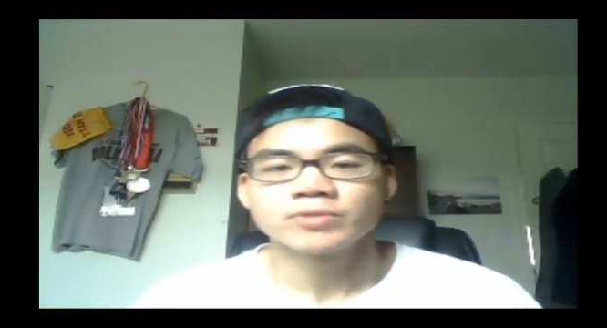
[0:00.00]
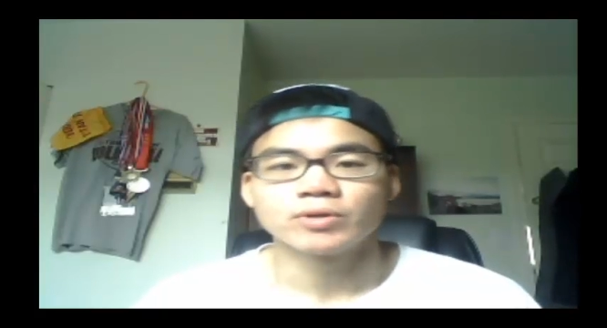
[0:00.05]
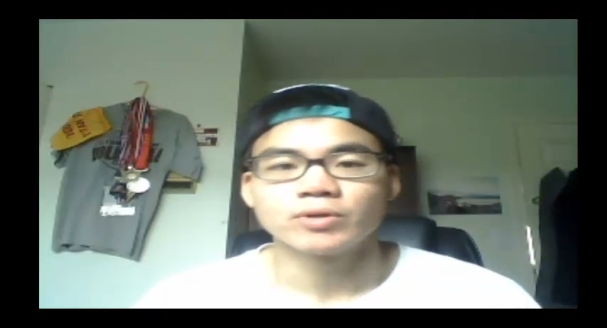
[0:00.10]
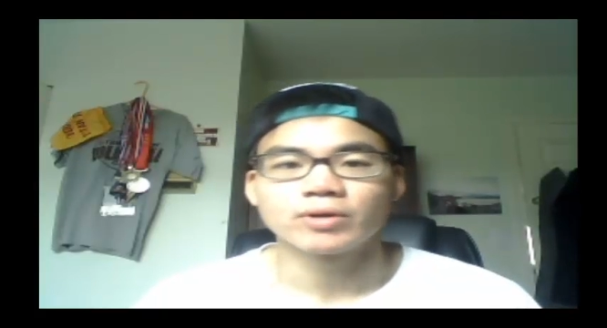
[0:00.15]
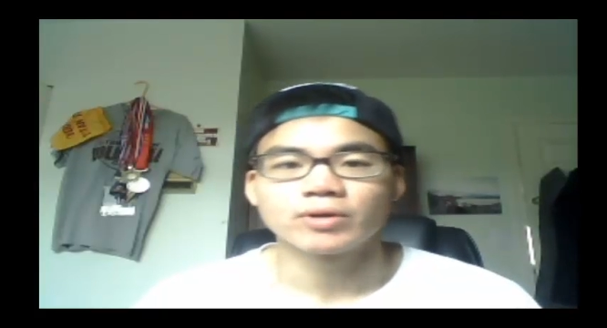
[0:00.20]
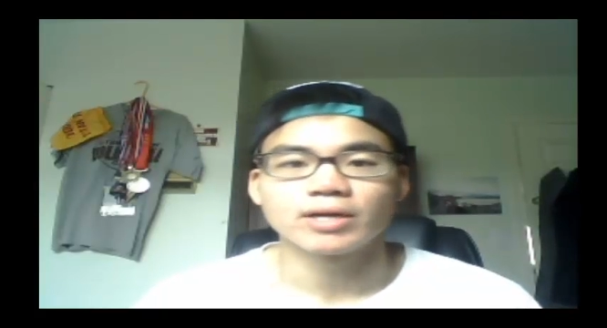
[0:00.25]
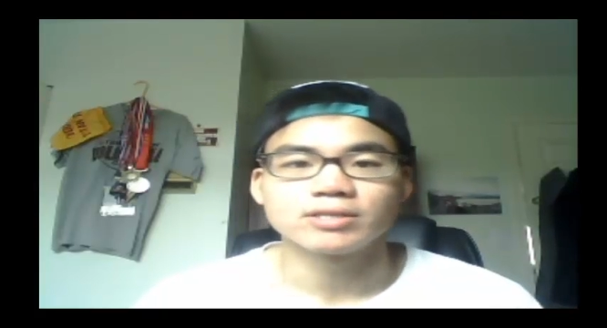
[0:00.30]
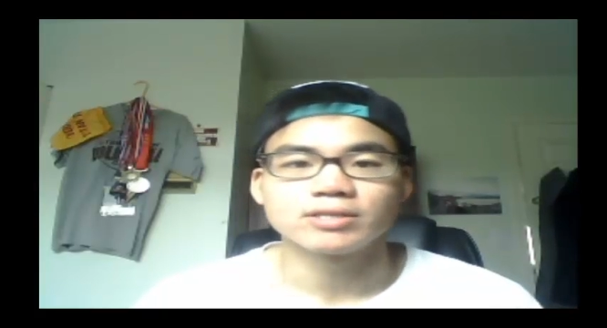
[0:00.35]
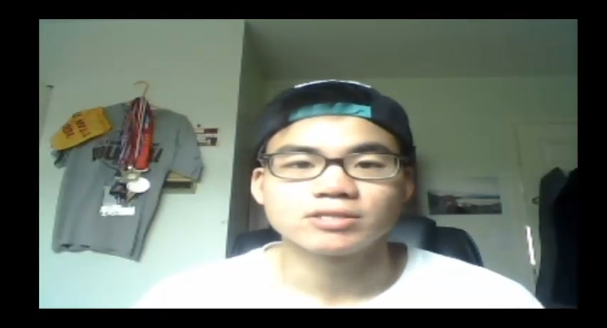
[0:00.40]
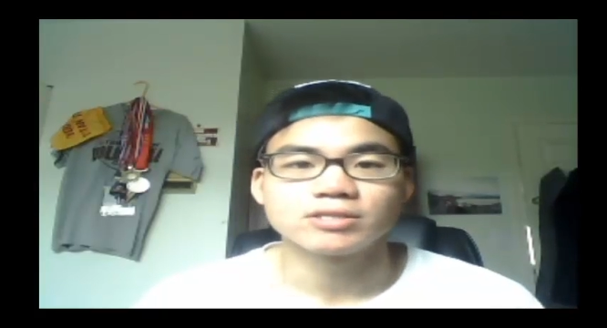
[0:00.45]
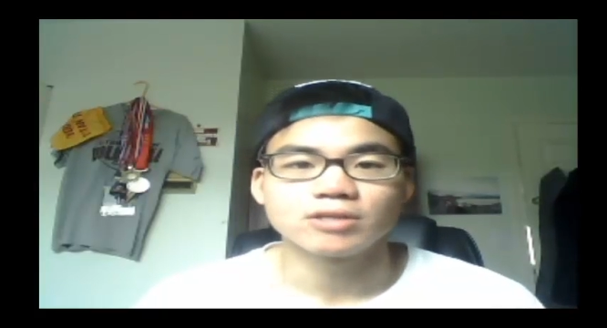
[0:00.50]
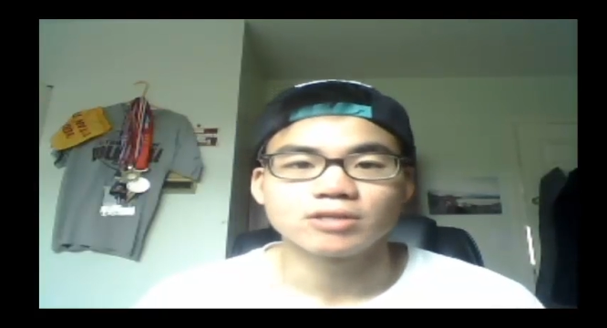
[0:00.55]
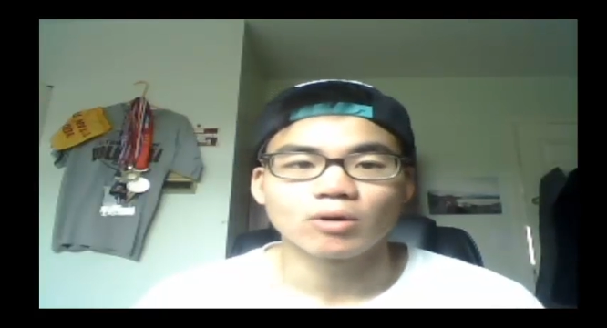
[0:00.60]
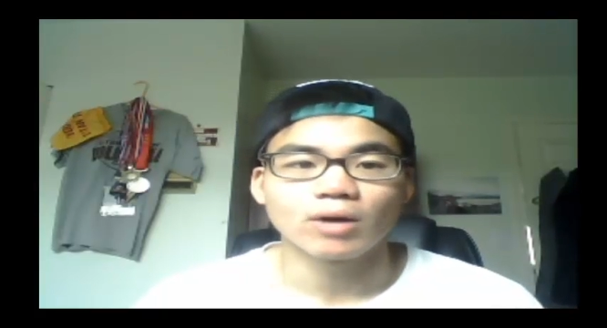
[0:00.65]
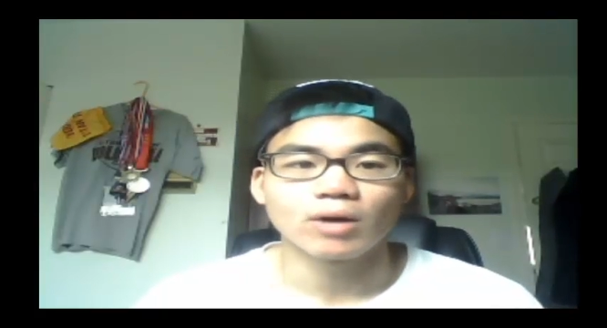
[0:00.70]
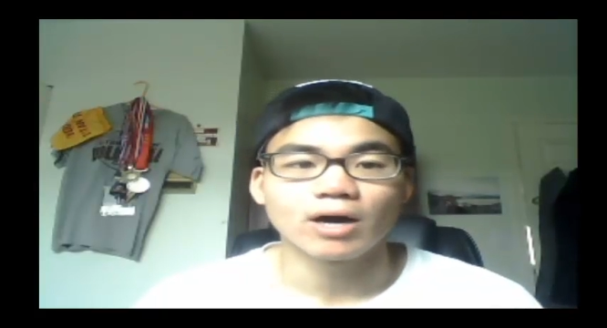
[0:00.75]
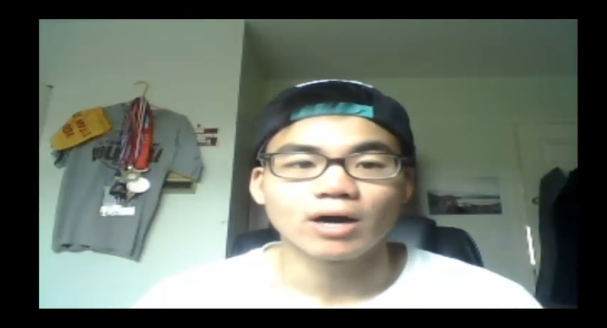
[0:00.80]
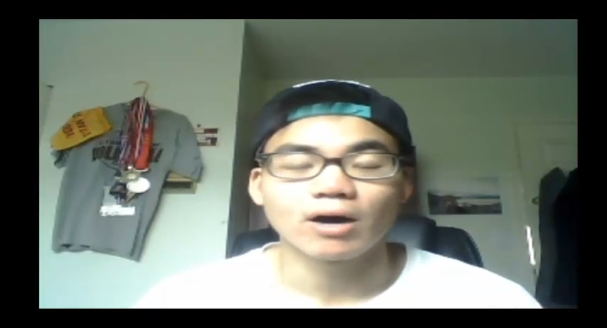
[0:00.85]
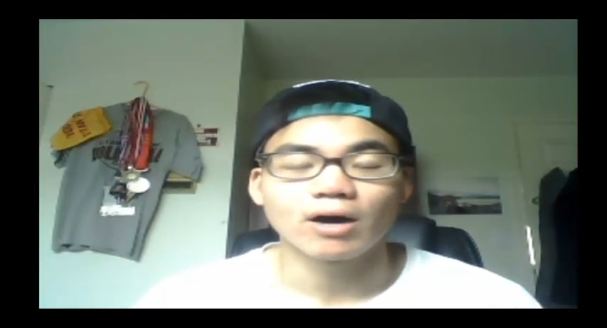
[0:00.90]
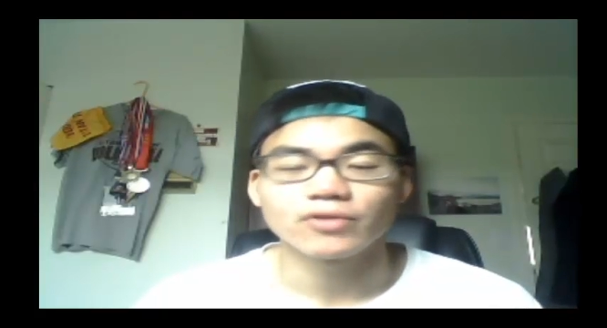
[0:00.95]
Okay,
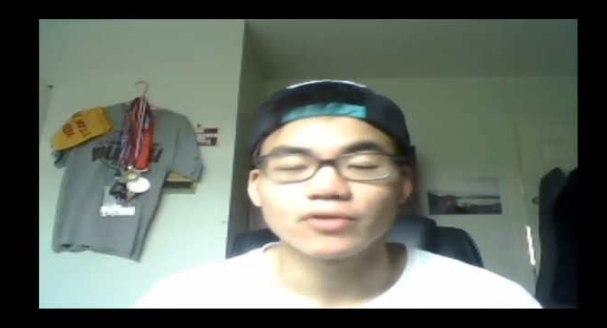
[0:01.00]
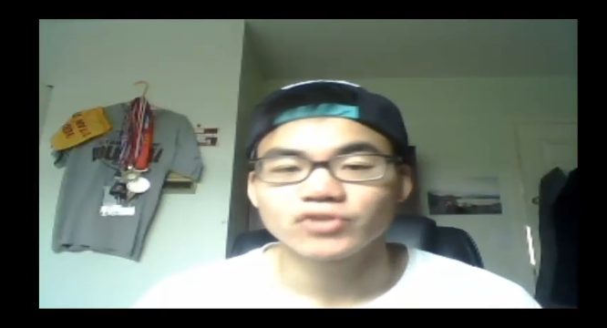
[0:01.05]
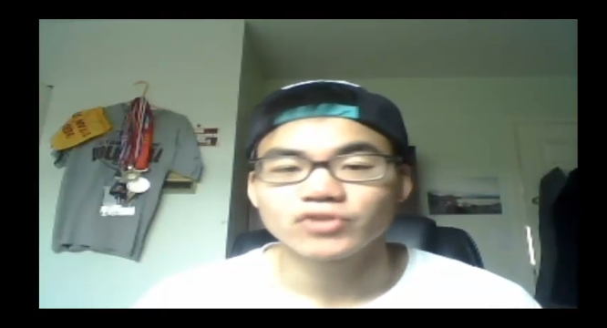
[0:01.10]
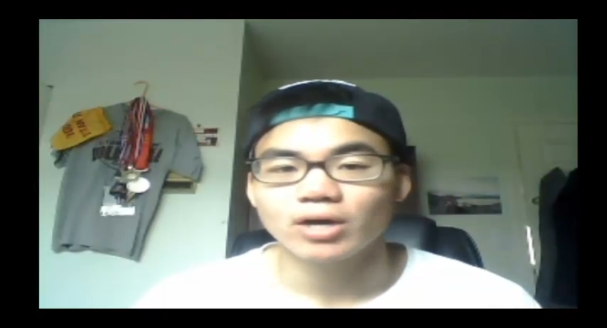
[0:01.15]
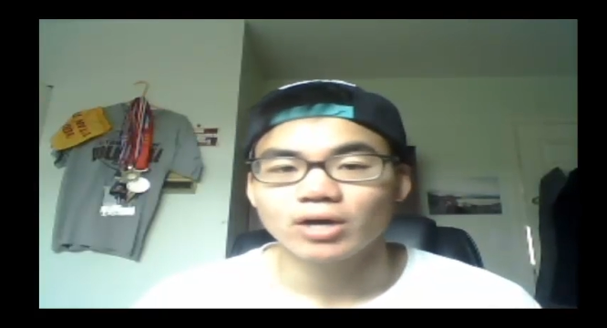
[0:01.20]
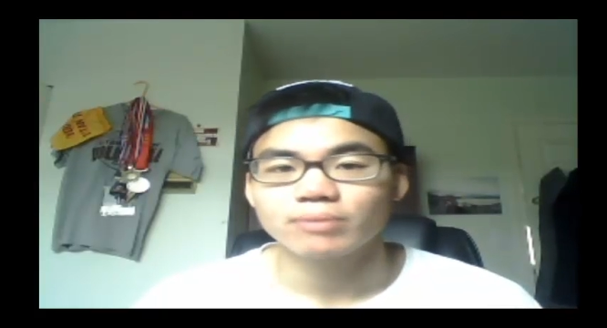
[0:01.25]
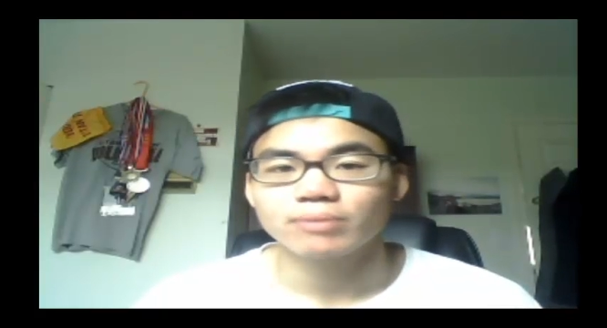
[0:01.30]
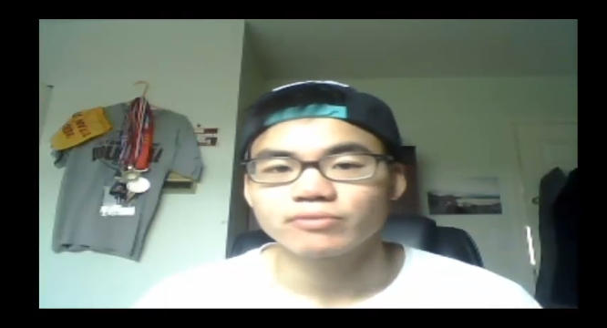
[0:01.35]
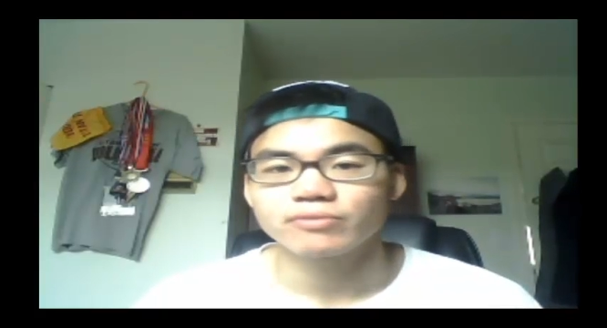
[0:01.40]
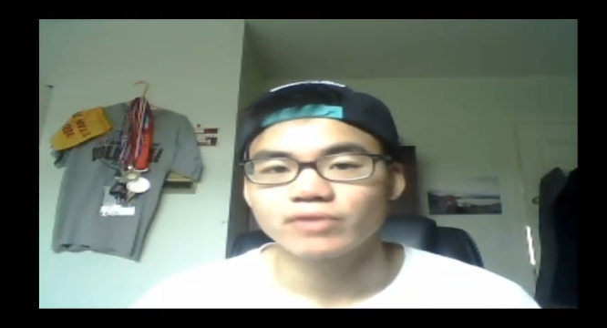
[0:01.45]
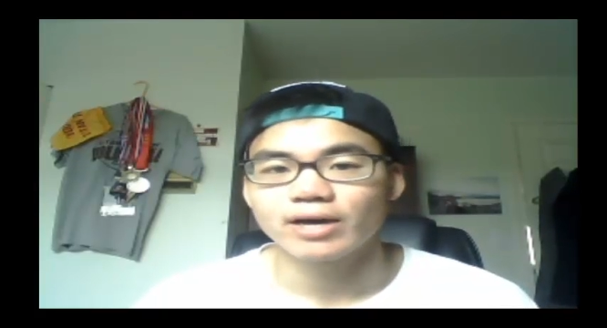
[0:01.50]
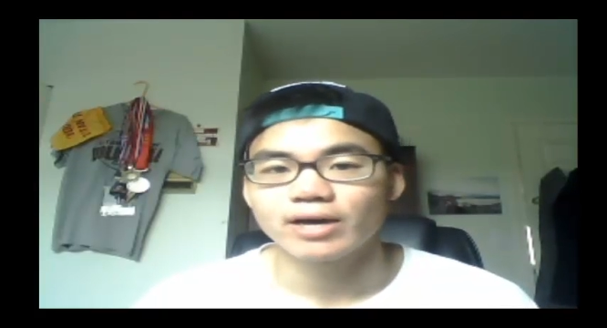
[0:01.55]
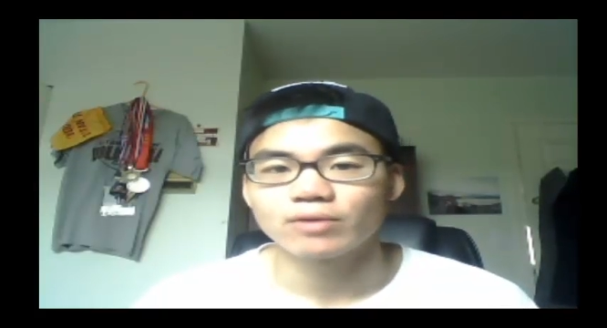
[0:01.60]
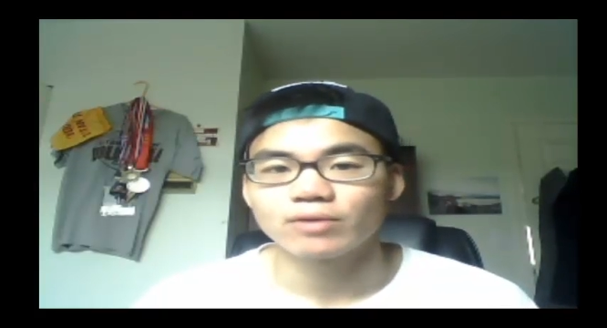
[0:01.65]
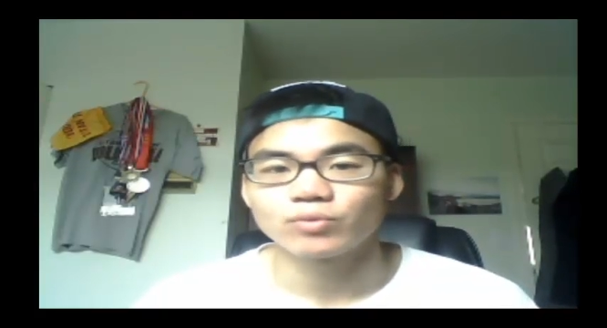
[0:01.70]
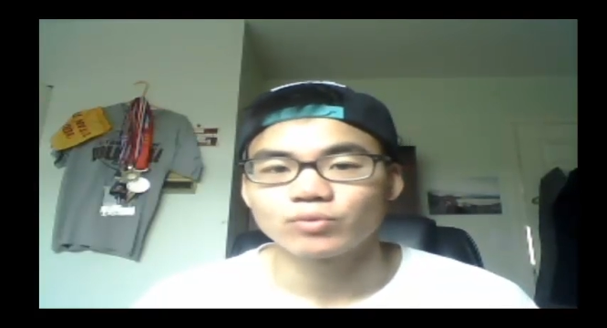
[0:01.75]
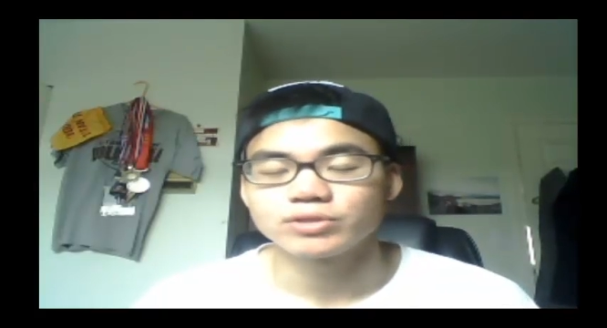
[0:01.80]
so on top of that,